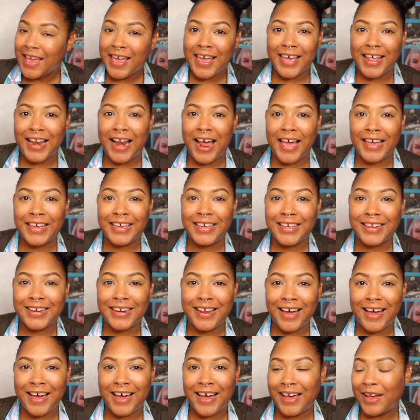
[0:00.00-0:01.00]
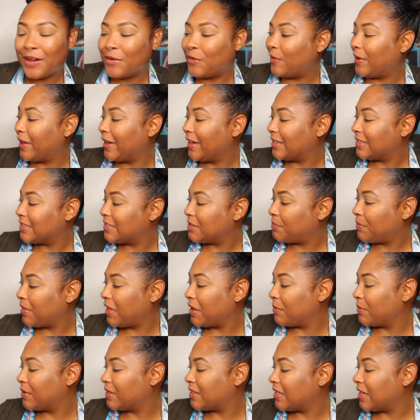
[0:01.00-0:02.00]
and I cannot wait to
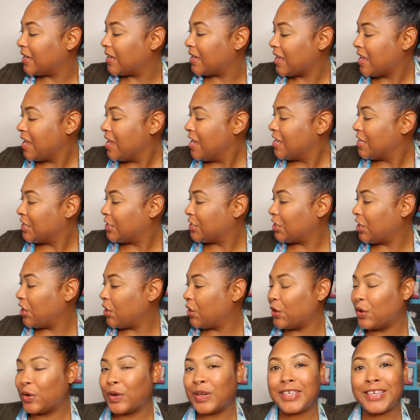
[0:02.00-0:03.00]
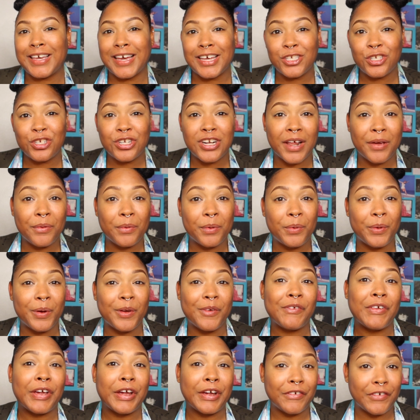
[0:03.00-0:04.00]
play with it. So yesterday we
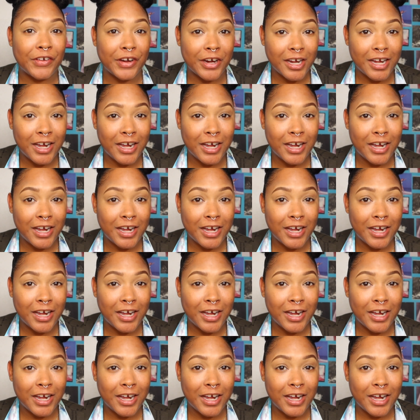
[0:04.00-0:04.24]
went very, very